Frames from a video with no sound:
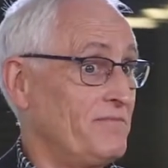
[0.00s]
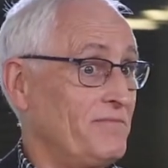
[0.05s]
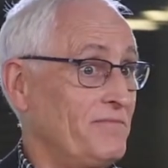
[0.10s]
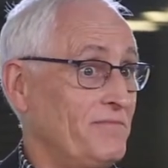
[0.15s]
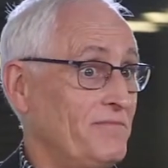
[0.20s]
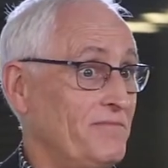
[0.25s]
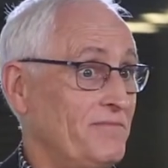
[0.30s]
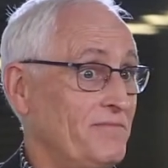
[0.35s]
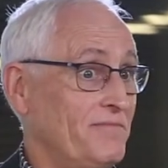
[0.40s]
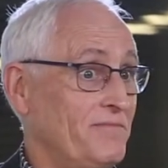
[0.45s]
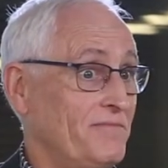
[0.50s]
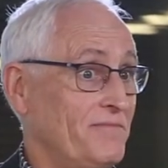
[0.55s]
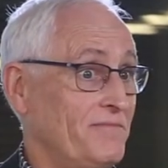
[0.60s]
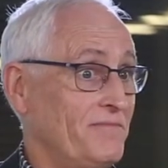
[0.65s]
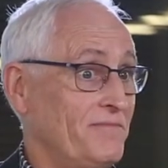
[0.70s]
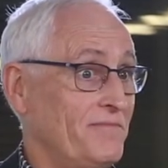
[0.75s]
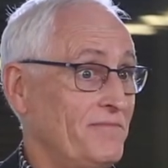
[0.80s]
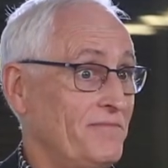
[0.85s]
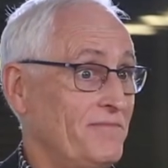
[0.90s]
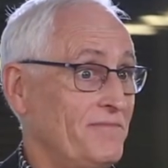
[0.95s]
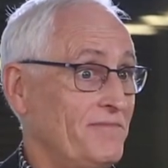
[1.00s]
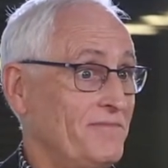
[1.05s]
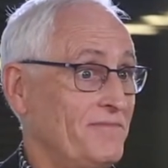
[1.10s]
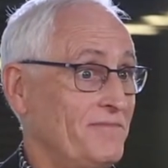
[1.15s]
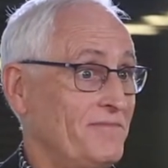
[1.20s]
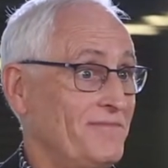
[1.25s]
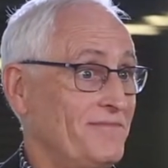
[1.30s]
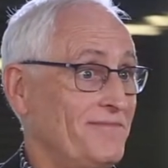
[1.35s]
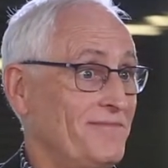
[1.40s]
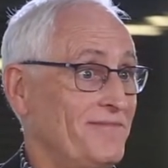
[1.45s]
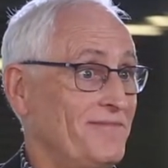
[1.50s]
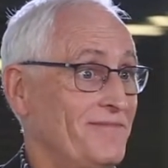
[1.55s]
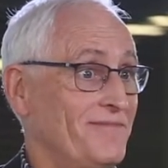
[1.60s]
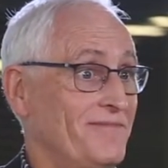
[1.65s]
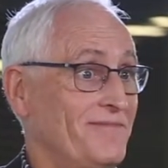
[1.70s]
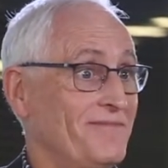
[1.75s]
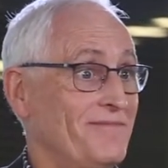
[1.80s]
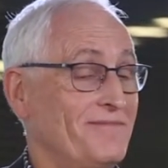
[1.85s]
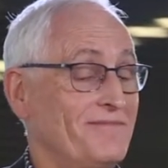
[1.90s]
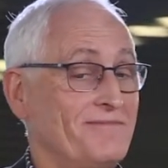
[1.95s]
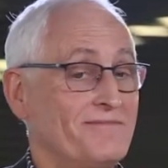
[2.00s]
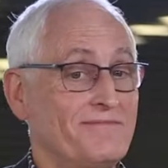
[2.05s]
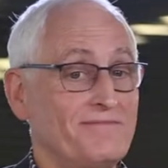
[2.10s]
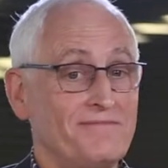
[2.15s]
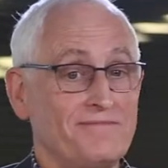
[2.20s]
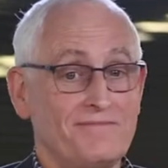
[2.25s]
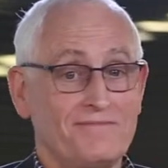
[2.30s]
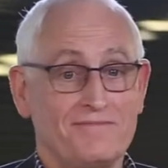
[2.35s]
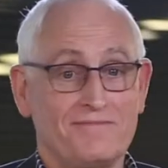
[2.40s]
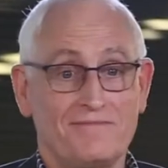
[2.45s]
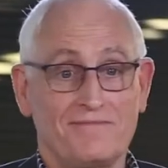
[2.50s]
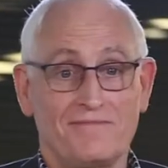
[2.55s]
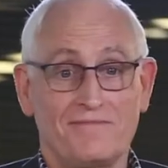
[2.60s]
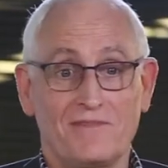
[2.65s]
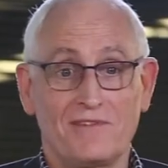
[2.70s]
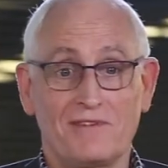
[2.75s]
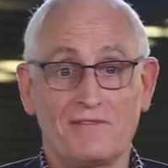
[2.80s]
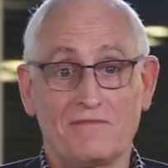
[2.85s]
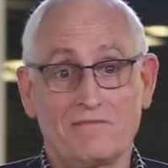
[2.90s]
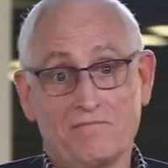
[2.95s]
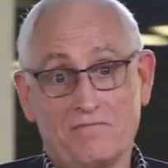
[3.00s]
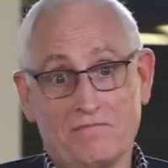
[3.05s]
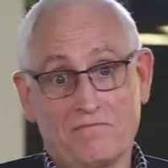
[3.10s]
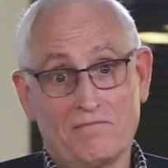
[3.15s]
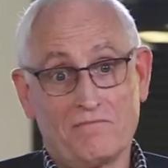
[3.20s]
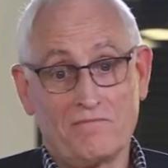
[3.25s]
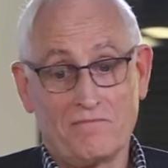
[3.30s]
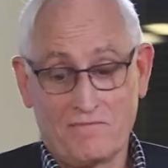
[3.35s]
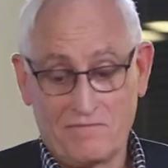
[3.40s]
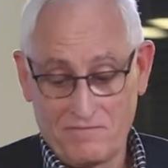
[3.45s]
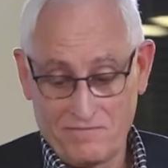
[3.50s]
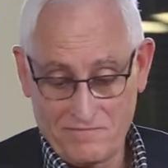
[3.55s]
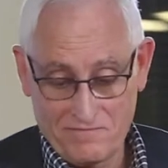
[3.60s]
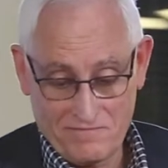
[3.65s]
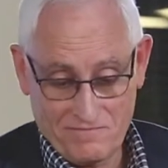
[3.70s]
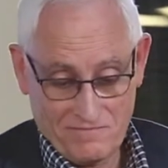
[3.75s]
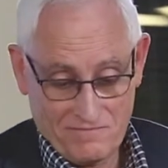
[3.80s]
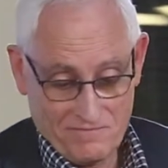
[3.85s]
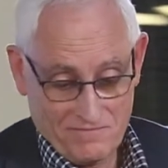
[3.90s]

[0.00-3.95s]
Nothing is said.